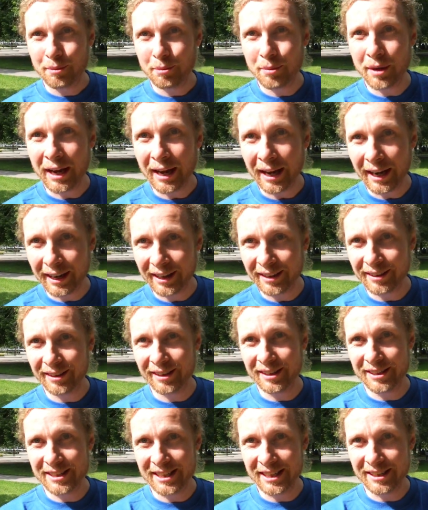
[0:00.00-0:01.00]
behind
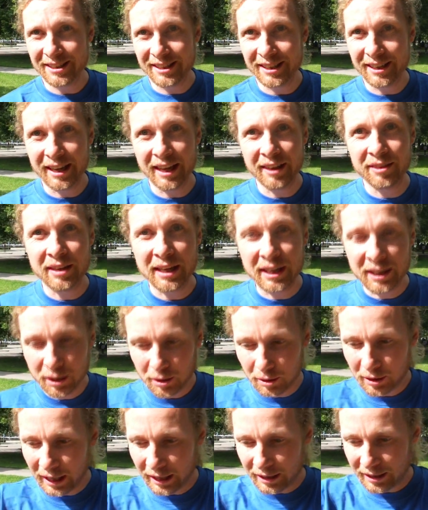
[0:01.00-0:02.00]
the city, and then
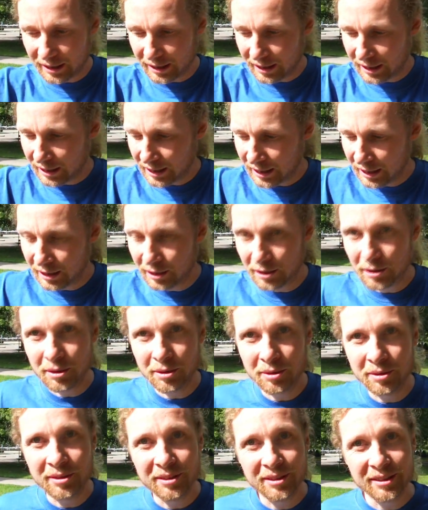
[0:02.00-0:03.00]
you get
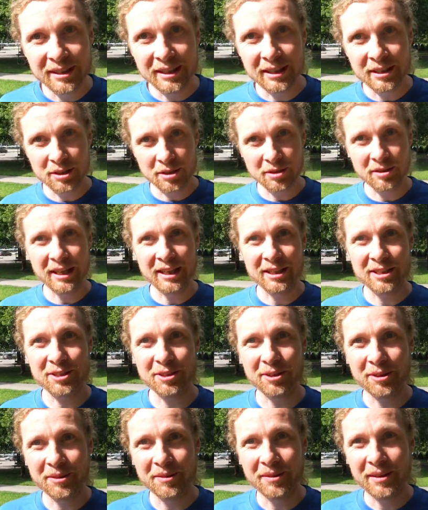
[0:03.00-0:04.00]
into
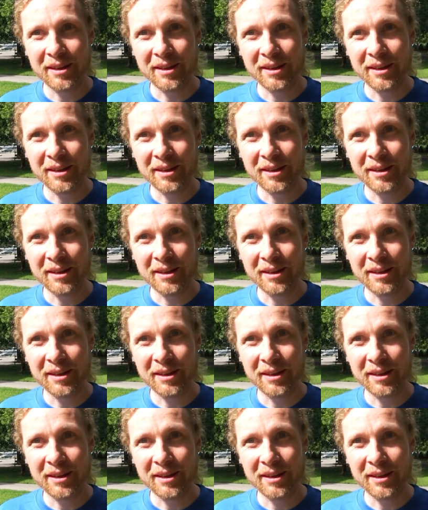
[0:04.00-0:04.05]
nature.